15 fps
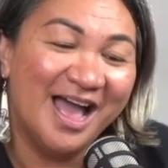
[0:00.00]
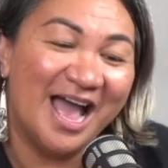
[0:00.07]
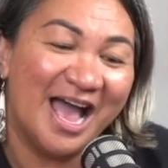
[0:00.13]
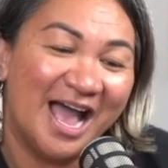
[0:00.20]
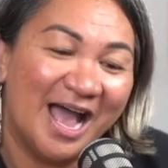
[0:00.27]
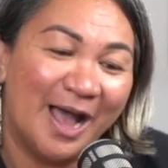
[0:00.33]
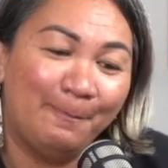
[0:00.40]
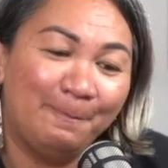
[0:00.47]

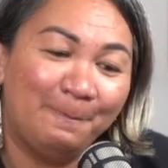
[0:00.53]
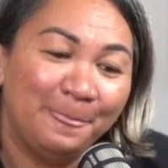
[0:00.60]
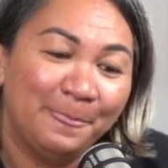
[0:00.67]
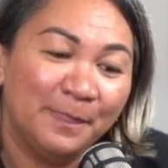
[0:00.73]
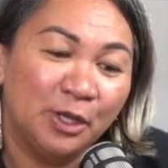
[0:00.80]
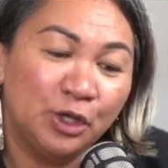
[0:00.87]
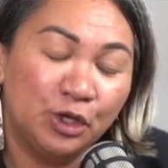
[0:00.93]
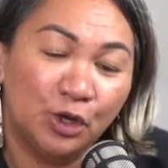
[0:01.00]

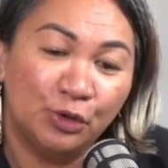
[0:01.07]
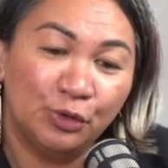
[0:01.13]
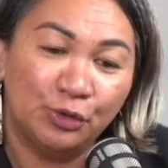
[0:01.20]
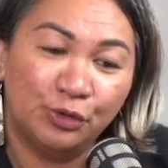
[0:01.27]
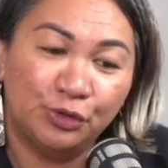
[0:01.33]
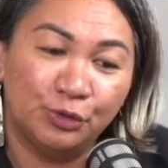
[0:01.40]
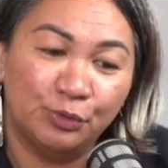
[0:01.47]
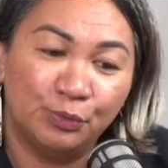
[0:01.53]

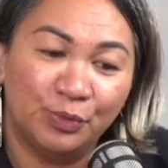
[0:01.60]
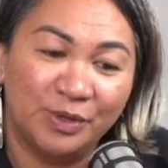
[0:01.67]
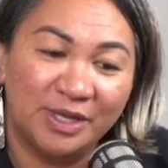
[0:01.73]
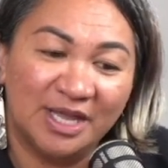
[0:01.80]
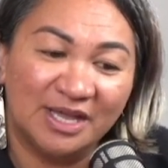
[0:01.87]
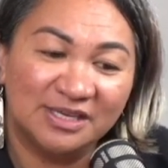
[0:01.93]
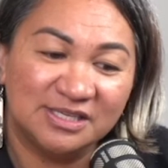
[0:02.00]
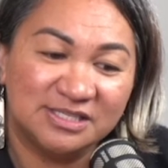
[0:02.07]
the
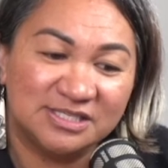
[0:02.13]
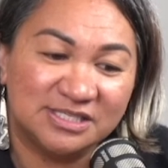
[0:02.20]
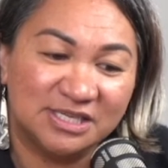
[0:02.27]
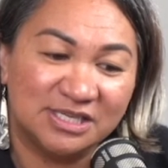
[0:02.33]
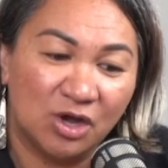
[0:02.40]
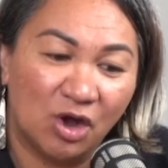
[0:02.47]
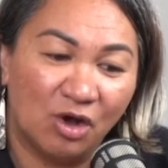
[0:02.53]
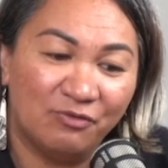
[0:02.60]

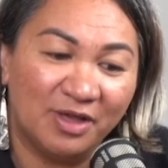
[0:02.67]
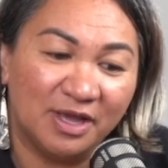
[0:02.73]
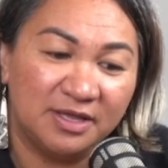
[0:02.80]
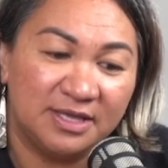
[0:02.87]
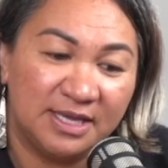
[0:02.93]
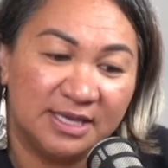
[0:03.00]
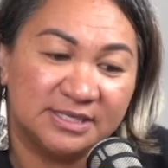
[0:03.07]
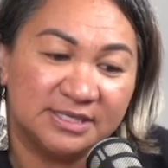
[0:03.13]
reality of our
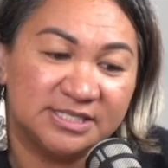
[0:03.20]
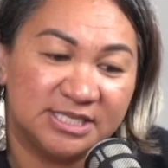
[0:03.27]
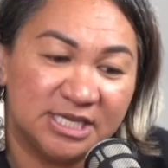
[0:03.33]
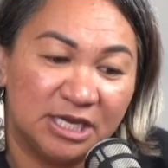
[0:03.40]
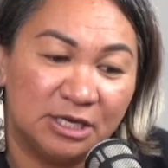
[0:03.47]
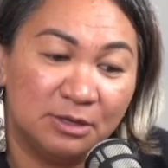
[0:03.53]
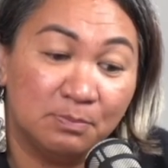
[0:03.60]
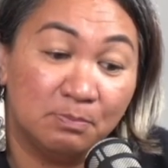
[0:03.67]
year
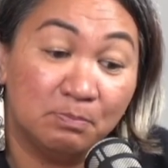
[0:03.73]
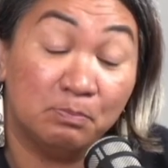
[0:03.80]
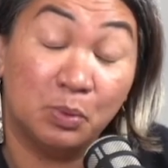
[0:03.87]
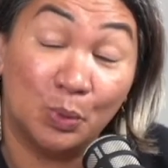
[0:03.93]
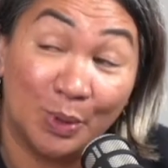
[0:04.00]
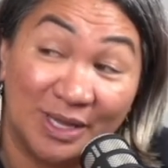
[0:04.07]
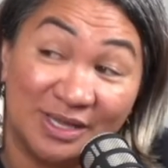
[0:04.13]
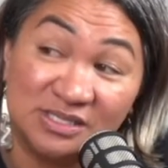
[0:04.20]
10
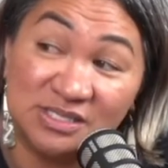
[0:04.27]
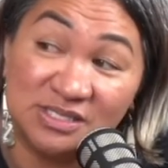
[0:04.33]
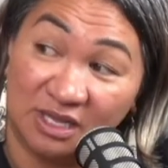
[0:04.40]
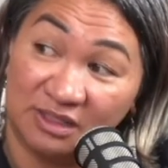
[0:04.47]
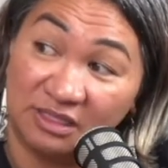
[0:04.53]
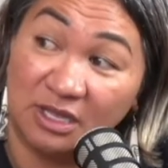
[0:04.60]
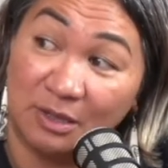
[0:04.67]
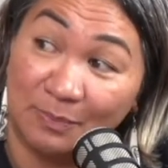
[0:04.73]
boys, and I
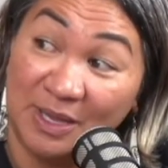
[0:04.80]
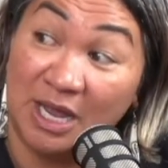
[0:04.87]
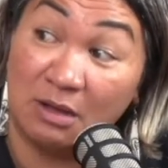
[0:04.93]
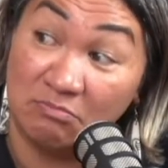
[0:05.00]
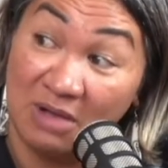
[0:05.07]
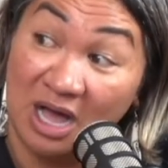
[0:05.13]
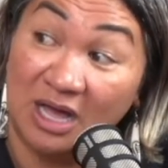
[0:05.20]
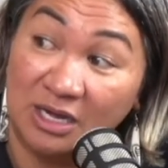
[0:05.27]
think about our
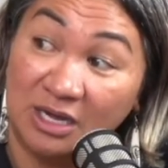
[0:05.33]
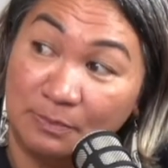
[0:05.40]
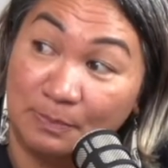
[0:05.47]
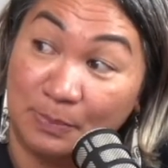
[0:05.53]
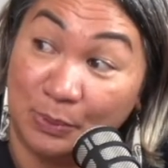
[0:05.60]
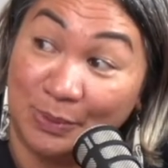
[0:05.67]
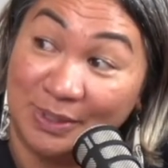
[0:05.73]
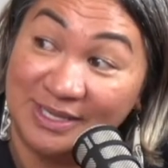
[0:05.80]
Māori
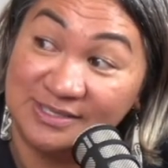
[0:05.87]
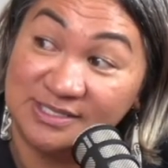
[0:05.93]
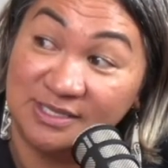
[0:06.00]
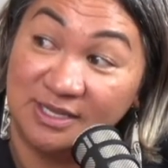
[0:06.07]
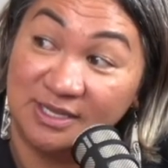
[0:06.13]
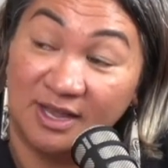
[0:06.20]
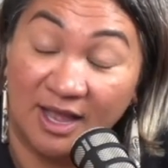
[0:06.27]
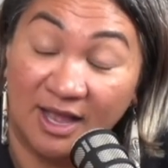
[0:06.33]
boys,
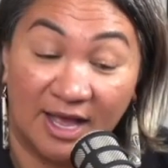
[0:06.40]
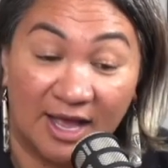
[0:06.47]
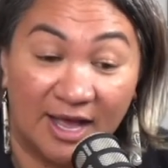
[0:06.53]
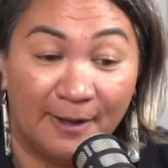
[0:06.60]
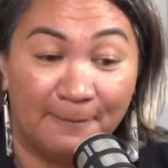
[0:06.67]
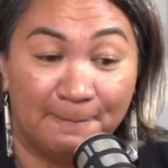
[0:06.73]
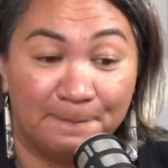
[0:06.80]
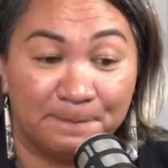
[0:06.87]

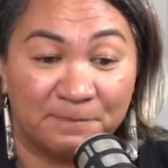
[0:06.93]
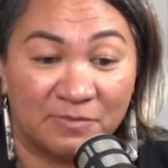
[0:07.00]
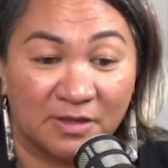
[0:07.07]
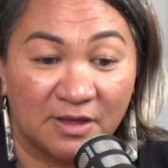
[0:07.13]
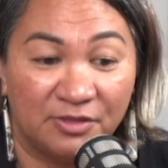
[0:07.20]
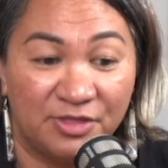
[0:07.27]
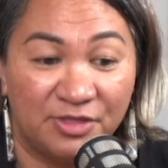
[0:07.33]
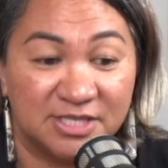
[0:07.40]

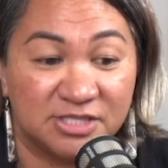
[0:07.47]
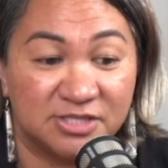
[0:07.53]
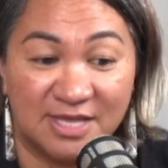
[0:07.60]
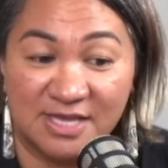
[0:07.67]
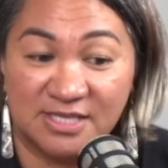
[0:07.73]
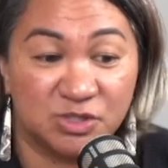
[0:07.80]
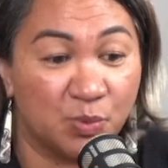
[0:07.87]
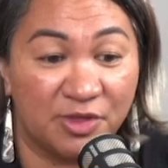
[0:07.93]

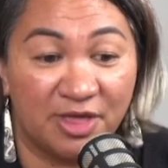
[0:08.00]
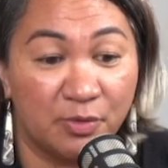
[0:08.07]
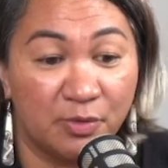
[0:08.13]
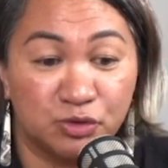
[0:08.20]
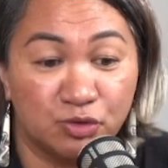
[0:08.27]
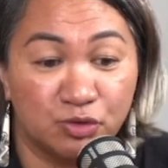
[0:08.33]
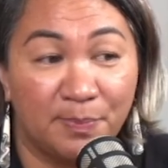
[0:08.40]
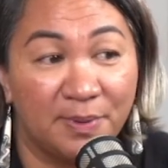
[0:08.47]
that's where they were
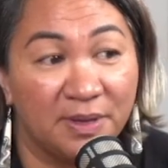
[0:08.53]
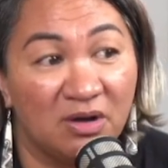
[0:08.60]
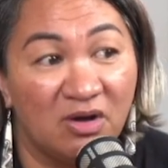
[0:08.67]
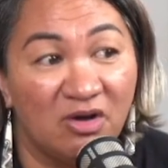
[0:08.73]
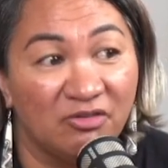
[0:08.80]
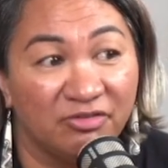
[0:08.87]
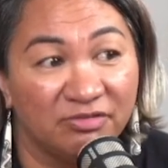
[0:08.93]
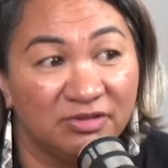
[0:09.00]
dropping
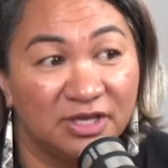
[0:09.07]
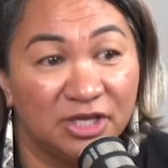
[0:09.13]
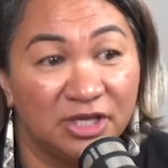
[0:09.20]
off,